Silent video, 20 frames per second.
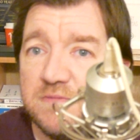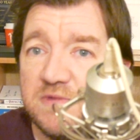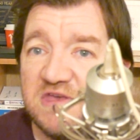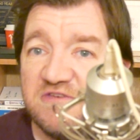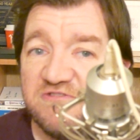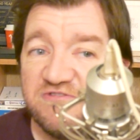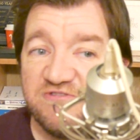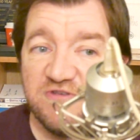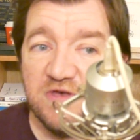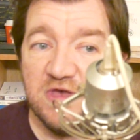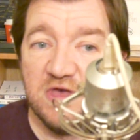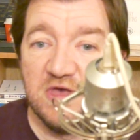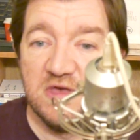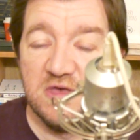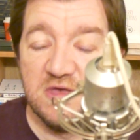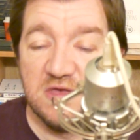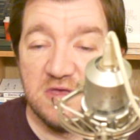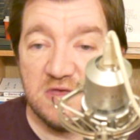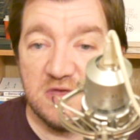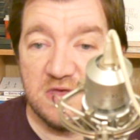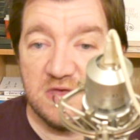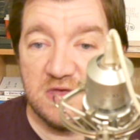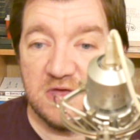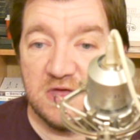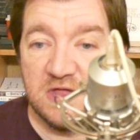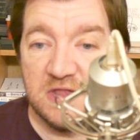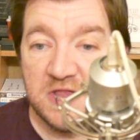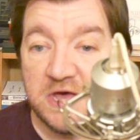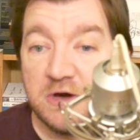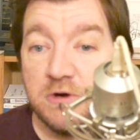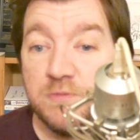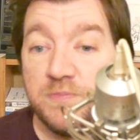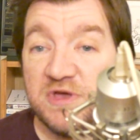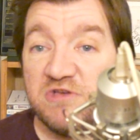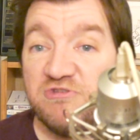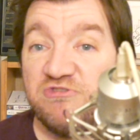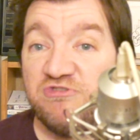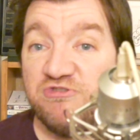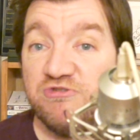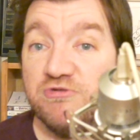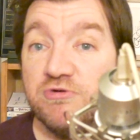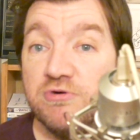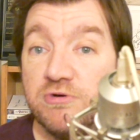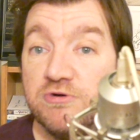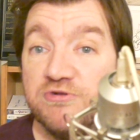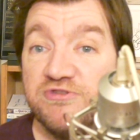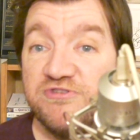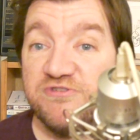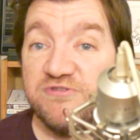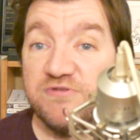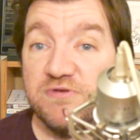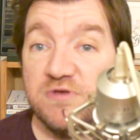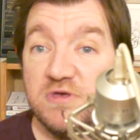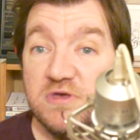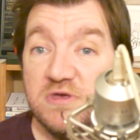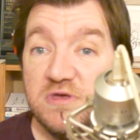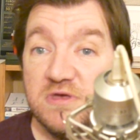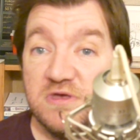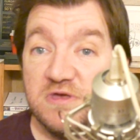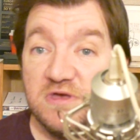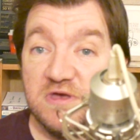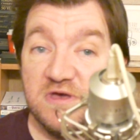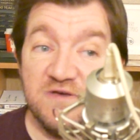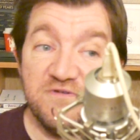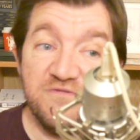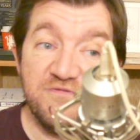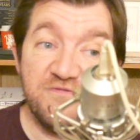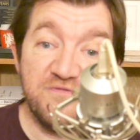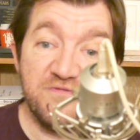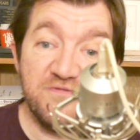is a little bit short of